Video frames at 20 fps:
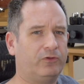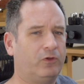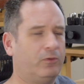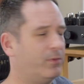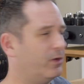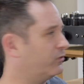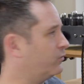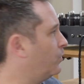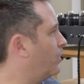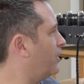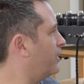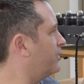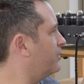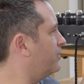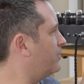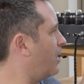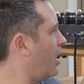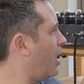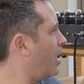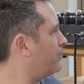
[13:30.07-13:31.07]
much
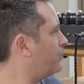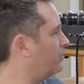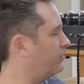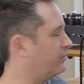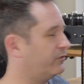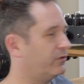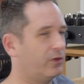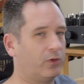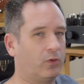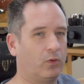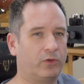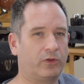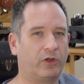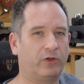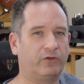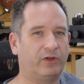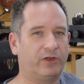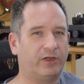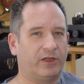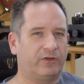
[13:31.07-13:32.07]
worry, I'd probably say the
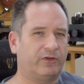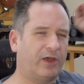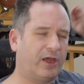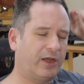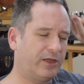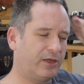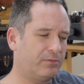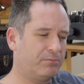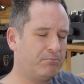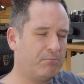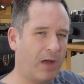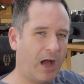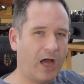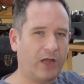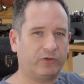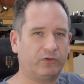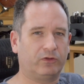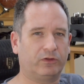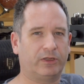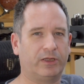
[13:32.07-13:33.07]
Audio GD sounded
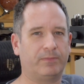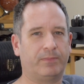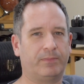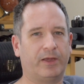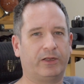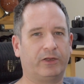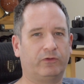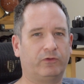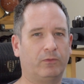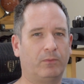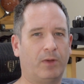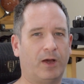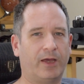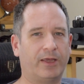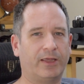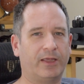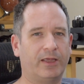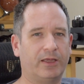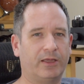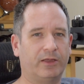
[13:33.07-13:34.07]
marginally better to
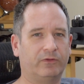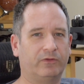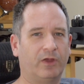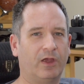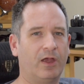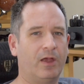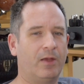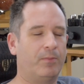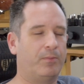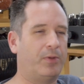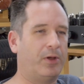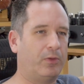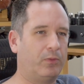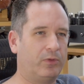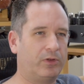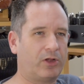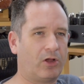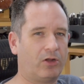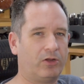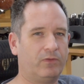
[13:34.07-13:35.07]
my ears, but
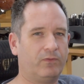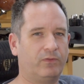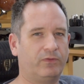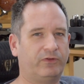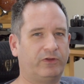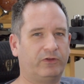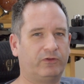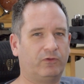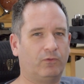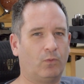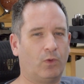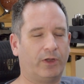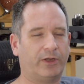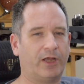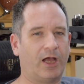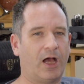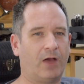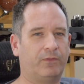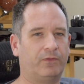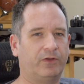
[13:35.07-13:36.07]
we're kind of 6 of one,
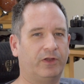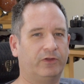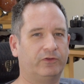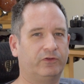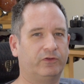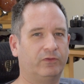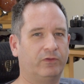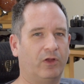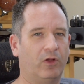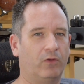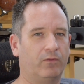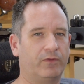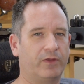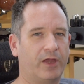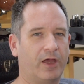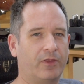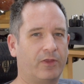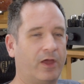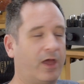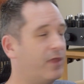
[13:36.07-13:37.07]
half a dozen of
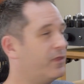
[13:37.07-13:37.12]
the other.